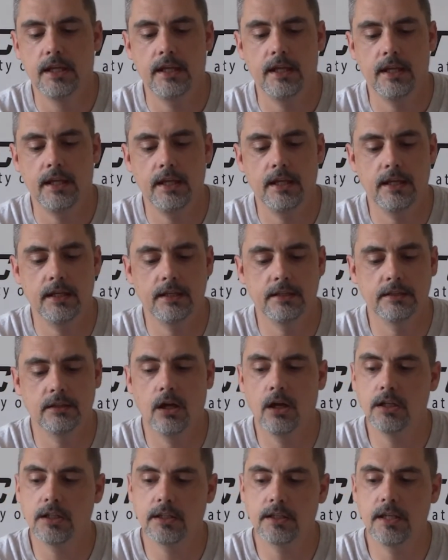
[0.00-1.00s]
and
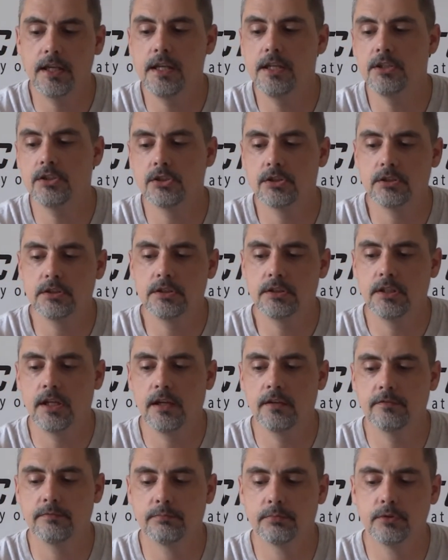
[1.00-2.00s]
on occasion
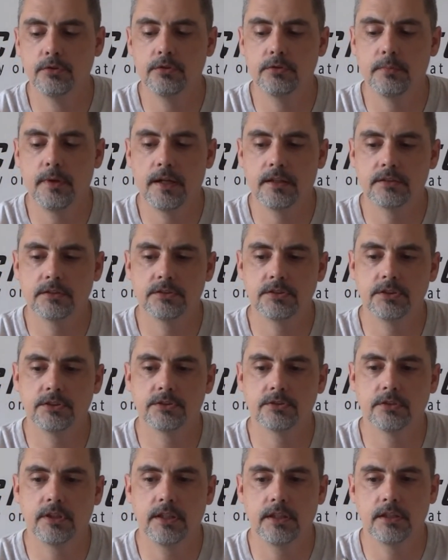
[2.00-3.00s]
I've brewed about 6
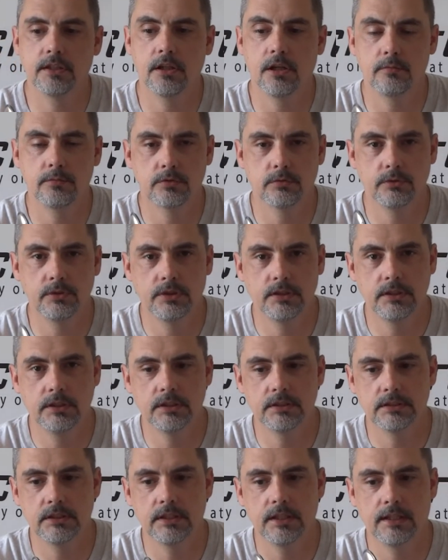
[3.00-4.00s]
or 8 cups with
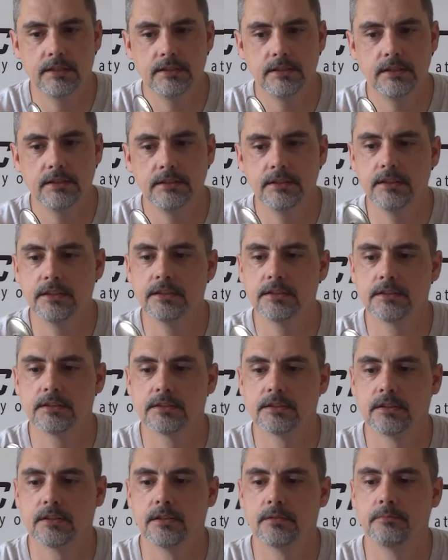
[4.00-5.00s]
this, and I did get
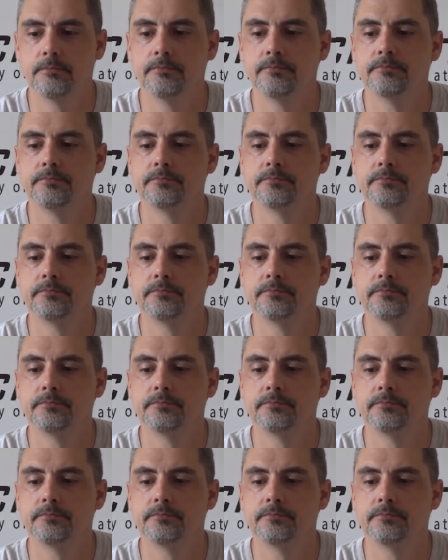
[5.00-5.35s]
some